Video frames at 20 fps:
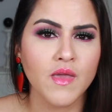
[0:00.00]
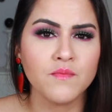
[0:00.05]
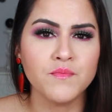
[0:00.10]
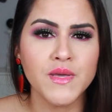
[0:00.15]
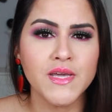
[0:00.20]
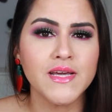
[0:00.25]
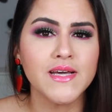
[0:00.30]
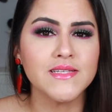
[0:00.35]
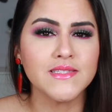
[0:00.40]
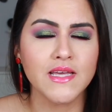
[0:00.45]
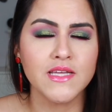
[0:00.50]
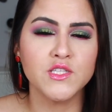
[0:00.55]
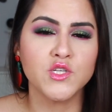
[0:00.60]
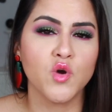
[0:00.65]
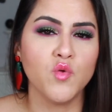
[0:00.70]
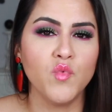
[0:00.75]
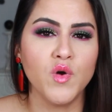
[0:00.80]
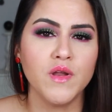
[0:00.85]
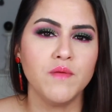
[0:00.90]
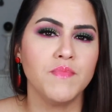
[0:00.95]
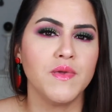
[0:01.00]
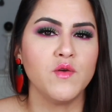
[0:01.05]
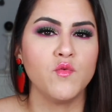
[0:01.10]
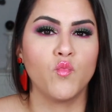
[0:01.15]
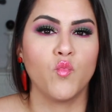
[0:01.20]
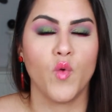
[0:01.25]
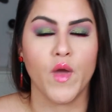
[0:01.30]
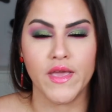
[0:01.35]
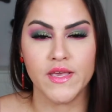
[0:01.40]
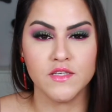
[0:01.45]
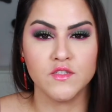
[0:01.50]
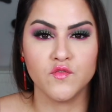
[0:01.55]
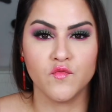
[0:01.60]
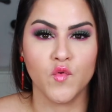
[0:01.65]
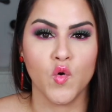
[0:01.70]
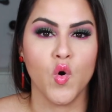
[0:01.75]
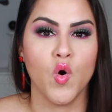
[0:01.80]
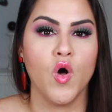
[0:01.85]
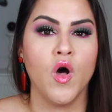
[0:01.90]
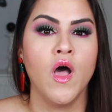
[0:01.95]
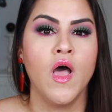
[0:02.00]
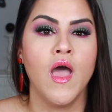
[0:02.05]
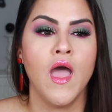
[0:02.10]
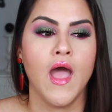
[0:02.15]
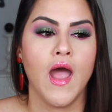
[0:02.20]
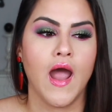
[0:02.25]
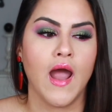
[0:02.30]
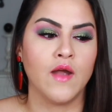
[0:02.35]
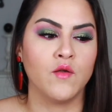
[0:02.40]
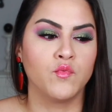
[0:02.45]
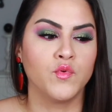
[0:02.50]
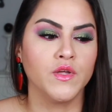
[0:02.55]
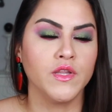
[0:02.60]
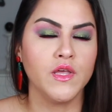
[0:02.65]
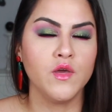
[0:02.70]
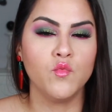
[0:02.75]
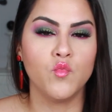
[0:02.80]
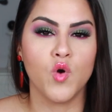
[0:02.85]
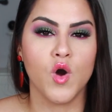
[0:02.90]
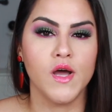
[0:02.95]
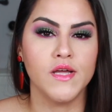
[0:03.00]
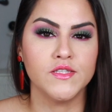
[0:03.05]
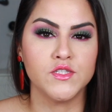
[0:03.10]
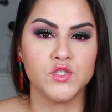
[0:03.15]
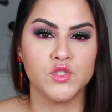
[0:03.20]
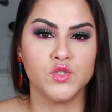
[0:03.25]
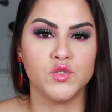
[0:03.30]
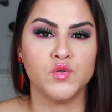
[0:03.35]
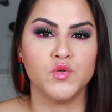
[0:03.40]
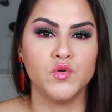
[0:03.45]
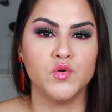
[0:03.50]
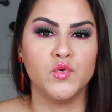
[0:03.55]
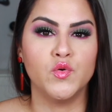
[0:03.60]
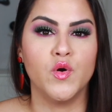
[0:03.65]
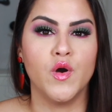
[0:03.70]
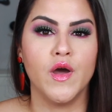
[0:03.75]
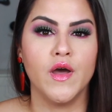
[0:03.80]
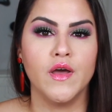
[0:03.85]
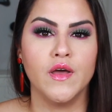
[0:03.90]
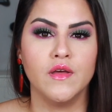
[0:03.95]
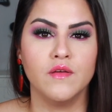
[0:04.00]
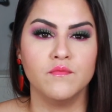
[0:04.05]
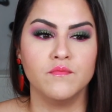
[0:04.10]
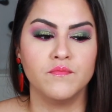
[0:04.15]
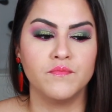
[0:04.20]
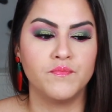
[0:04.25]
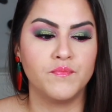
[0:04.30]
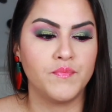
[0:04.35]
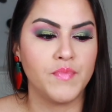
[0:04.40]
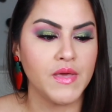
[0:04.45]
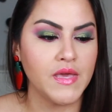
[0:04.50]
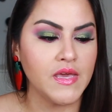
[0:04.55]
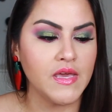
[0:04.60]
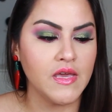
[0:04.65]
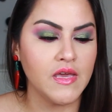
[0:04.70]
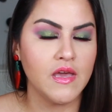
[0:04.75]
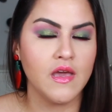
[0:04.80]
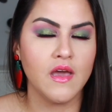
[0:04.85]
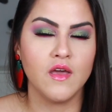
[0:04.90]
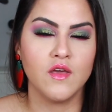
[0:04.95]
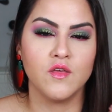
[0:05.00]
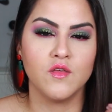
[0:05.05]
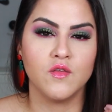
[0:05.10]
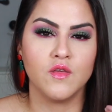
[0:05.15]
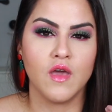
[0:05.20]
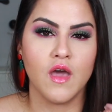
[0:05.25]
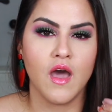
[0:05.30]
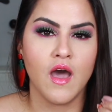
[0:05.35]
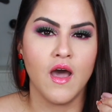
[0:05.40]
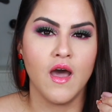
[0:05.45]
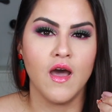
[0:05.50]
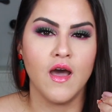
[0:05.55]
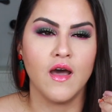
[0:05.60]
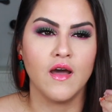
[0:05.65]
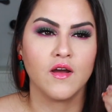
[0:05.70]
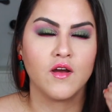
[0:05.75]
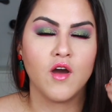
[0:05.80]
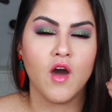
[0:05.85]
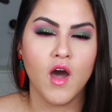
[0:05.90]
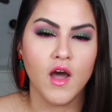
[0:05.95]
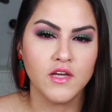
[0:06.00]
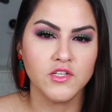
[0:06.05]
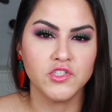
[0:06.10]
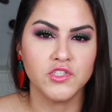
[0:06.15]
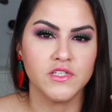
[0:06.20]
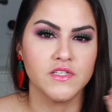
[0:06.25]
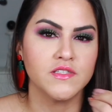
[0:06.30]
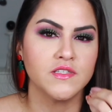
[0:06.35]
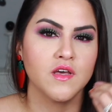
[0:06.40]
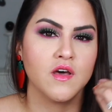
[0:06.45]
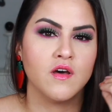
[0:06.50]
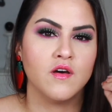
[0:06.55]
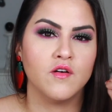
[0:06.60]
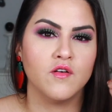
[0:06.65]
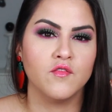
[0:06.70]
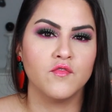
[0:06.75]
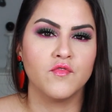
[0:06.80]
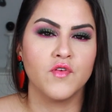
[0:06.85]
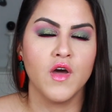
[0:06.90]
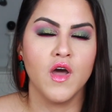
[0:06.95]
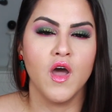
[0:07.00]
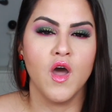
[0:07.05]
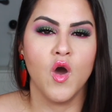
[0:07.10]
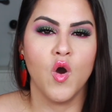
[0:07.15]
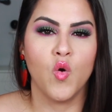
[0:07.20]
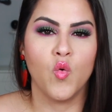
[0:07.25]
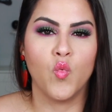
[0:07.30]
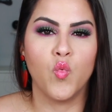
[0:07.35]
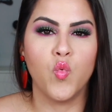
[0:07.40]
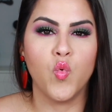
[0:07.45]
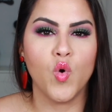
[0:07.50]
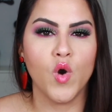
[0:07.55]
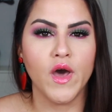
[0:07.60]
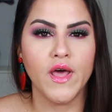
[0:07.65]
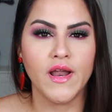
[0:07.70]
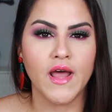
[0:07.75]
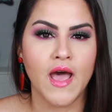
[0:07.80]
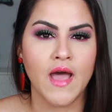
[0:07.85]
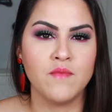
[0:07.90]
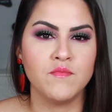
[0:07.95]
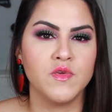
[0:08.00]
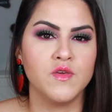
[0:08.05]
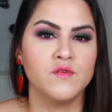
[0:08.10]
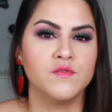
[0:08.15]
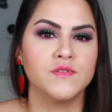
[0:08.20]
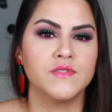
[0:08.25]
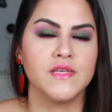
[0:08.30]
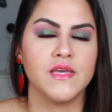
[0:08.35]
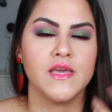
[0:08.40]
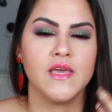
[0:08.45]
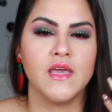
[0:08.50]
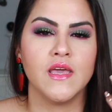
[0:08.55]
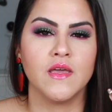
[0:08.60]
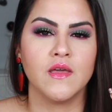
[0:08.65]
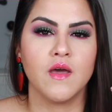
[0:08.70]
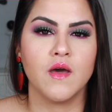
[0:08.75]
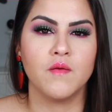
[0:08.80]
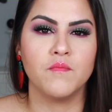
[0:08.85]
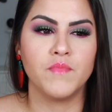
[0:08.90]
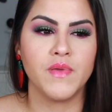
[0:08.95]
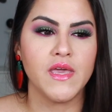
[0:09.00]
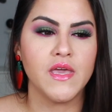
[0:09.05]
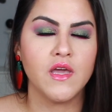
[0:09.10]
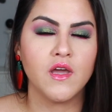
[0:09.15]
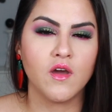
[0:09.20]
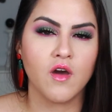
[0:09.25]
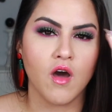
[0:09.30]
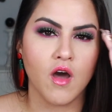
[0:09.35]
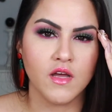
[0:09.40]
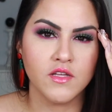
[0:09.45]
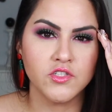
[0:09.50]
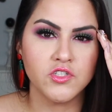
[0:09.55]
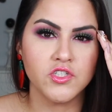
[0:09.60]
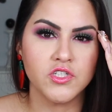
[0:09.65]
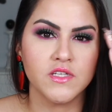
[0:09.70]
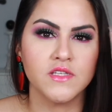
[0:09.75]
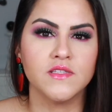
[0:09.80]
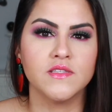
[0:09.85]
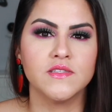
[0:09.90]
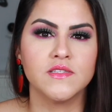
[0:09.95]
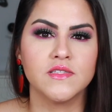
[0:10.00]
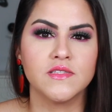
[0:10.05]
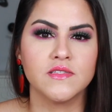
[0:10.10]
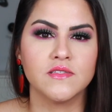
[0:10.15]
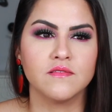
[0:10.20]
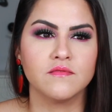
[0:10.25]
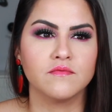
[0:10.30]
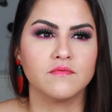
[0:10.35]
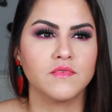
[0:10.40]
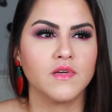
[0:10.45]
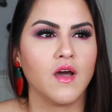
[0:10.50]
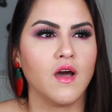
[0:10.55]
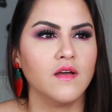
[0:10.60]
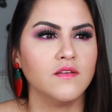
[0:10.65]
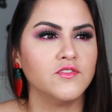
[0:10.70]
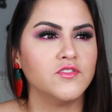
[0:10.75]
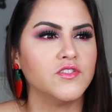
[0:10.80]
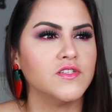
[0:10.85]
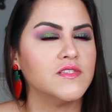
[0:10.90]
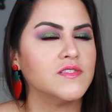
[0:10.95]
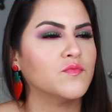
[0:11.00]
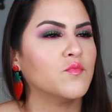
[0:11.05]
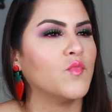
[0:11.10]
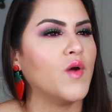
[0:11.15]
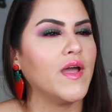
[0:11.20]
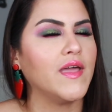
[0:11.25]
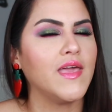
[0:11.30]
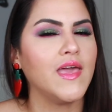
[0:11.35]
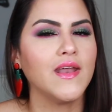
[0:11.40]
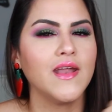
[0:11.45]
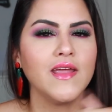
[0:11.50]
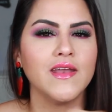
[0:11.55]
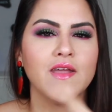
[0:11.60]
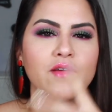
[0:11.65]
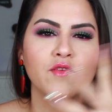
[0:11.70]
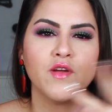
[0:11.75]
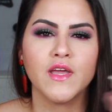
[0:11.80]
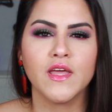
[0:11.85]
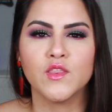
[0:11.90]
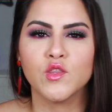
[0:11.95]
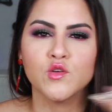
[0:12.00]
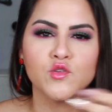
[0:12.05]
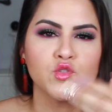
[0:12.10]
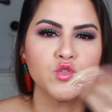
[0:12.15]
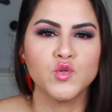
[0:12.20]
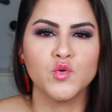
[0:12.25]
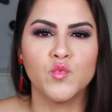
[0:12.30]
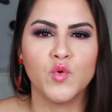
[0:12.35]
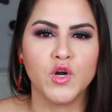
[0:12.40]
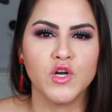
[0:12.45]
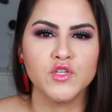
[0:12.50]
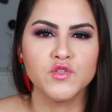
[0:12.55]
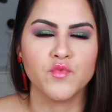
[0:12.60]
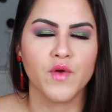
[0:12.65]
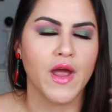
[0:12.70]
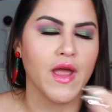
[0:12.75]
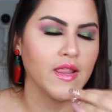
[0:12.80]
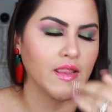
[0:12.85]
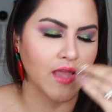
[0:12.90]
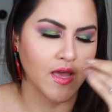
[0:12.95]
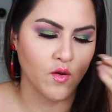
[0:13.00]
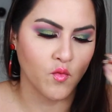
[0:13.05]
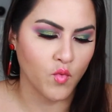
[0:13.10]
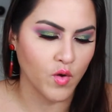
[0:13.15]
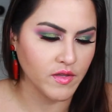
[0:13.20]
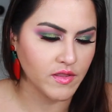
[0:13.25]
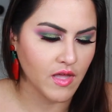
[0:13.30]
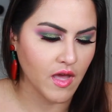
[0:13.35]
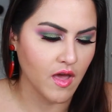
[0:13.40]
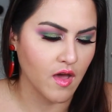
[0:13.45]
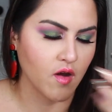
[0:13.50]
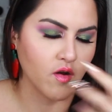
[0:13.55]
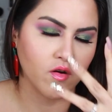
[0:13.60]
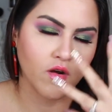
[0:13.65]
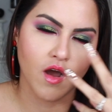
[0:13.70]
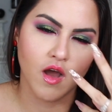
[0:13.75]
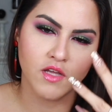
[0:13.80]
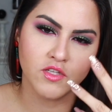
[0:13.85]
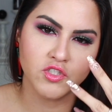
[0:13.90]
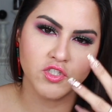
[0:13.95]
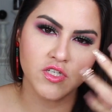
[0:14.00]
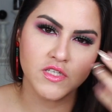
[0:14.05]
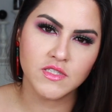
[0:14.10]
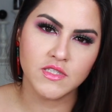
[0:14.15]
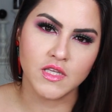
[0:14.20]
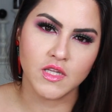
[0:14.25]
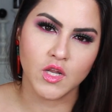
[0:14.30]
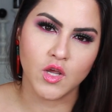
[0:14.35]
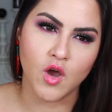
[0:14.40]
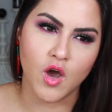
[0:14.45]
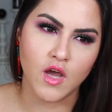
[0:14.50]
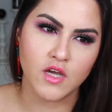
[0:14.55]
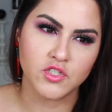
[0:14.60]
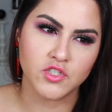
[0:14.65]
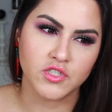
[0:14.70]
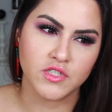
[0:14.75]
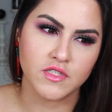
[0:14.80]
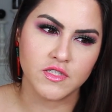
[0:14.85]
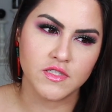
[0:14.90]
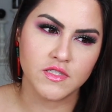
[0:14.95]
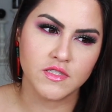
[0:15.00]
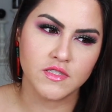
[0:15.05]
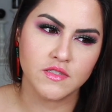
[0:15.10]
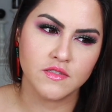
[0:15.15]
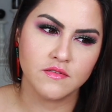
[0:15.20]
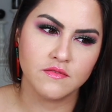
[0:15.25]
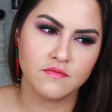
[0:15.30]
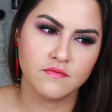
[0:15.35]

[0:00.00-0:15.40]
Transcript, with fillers: because I don't want to be wasteful. I really want to be cautious of what I'm using, be conscious, why can't I never get those two words right? Like, what the hell? Conscious and cautious.